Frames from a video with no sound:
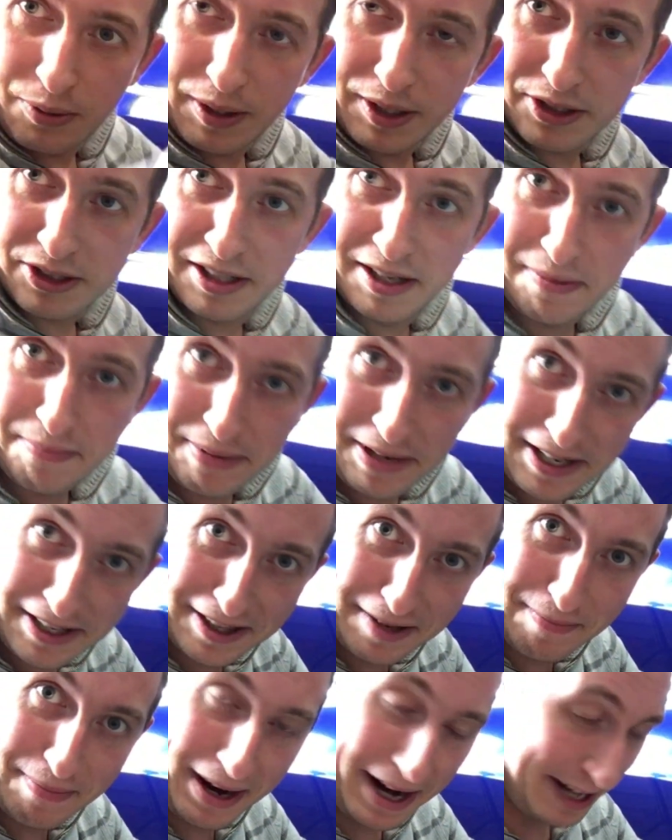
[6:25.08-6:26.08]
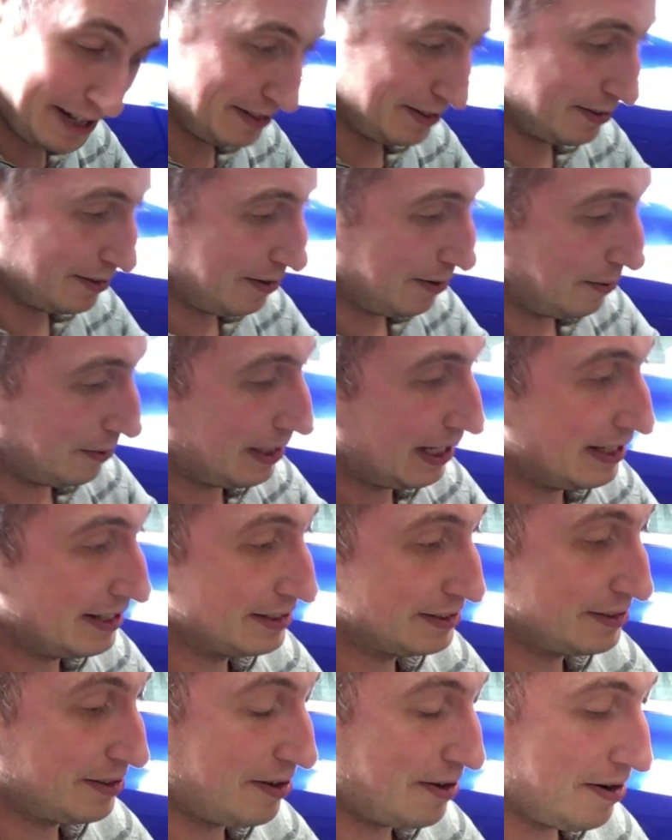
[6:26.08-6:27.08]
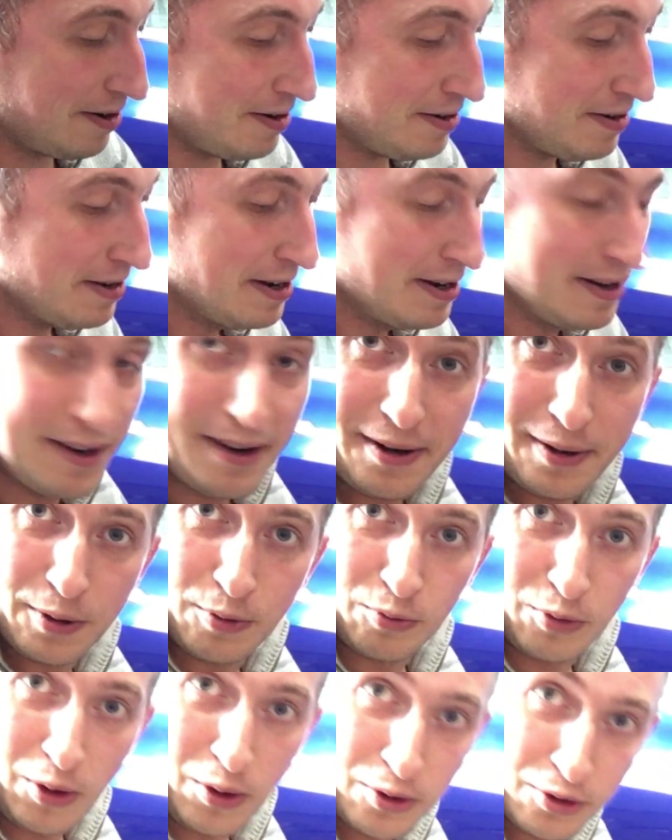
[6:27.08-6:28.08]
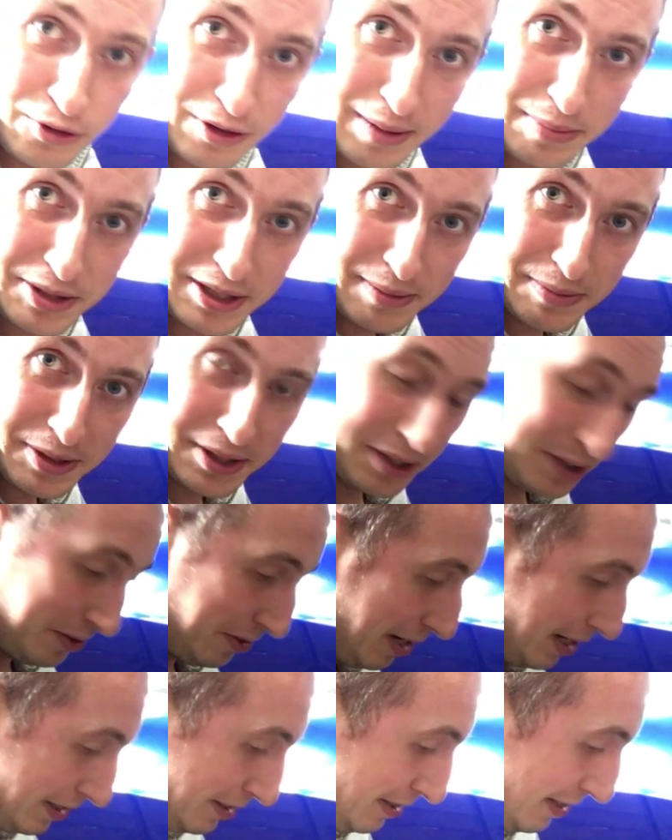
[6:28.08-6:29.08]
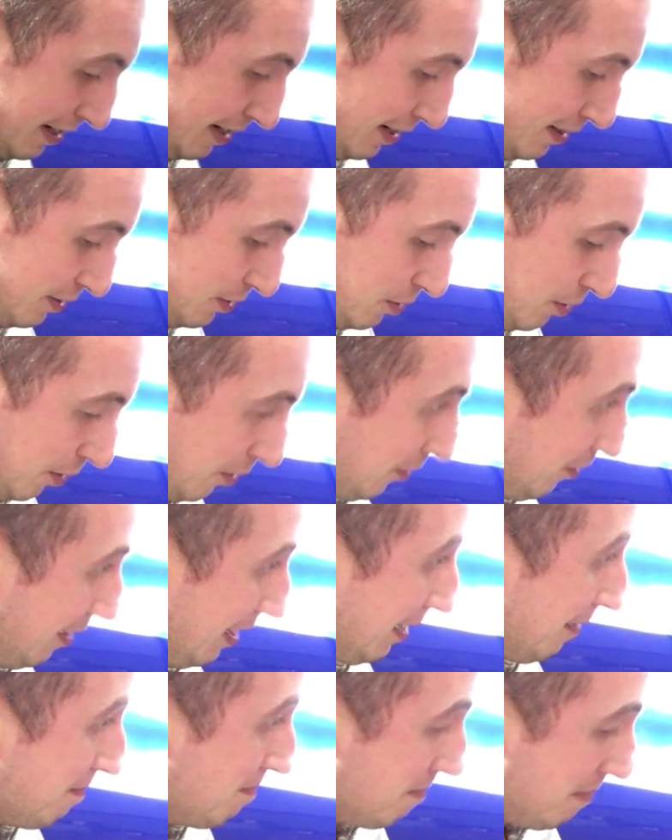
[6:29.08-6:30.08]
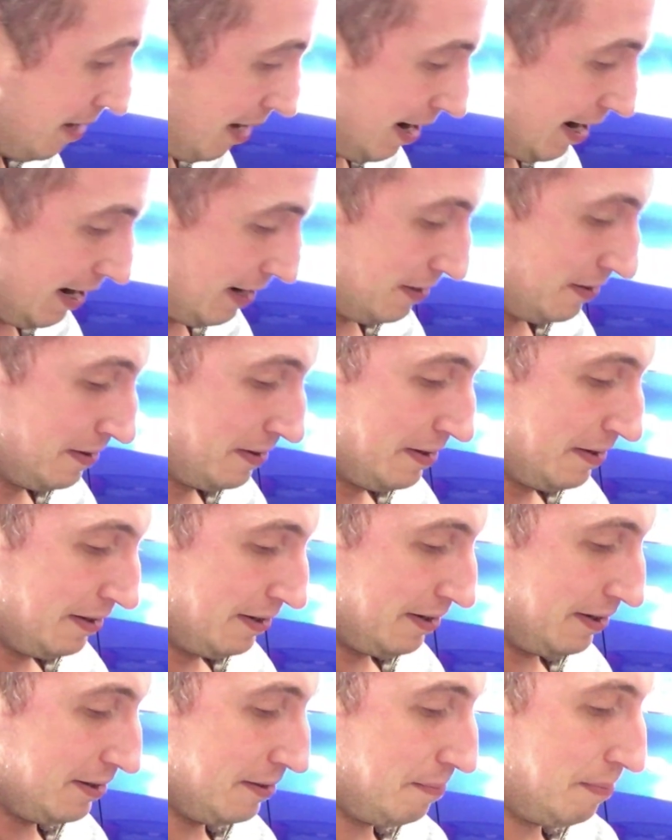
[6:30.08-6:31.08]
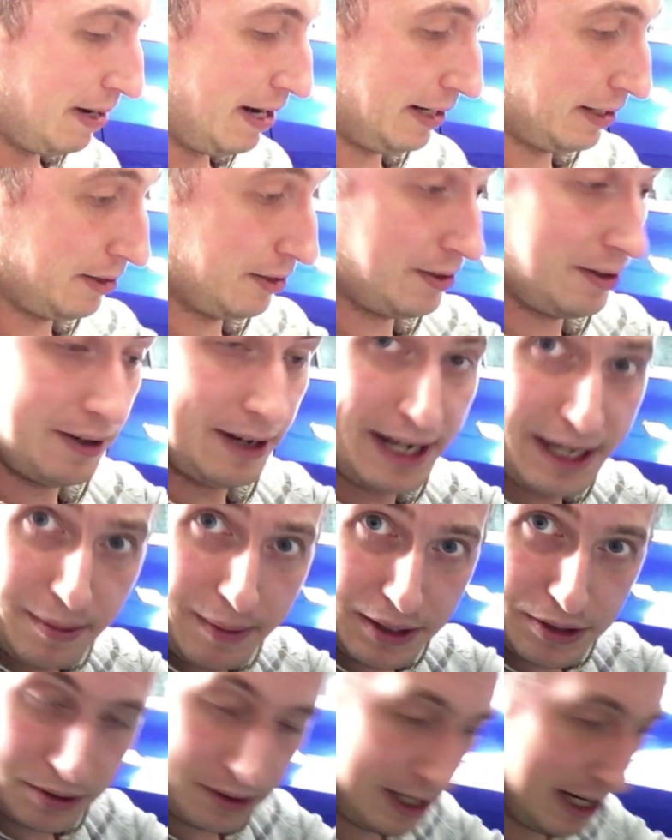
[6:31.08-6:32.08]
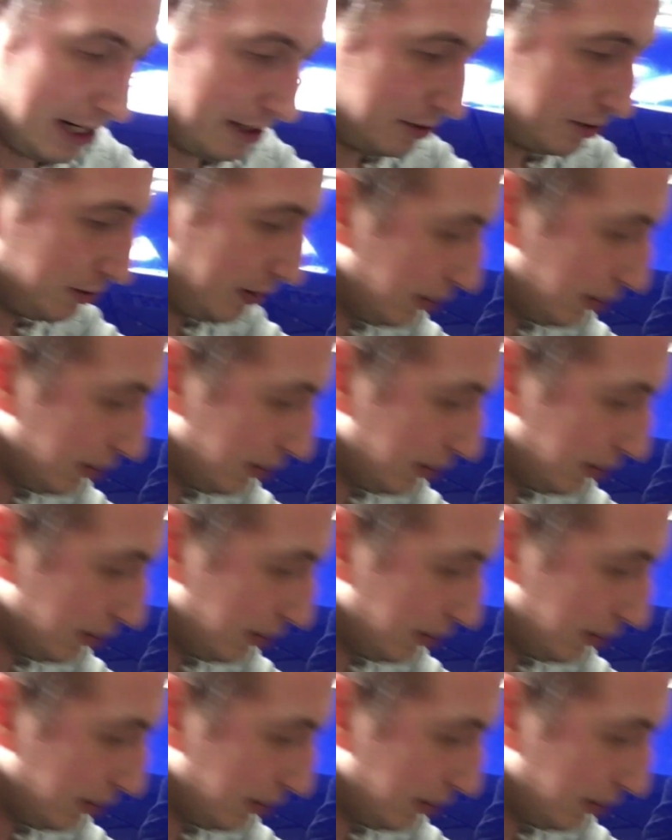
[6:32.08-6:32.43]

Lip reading: what it's going to be at the back of the car. Okay, this car on a road trip seems to collect dirt like mad on the back of the car. Anyways, okay, so